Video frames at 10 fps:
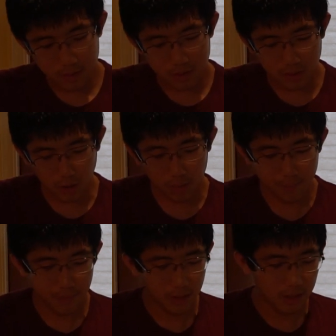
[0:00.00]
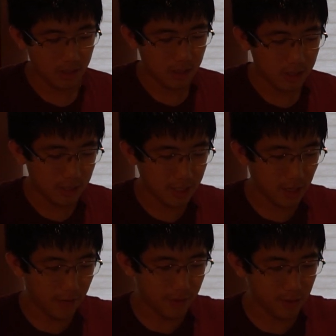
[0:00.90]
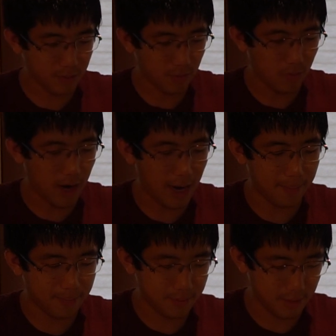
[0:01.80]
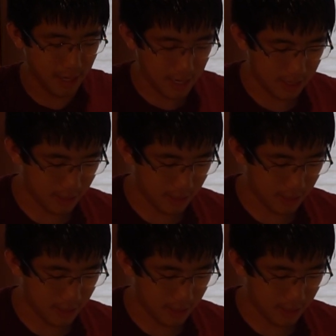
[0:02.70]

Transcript: So take off the wrap. And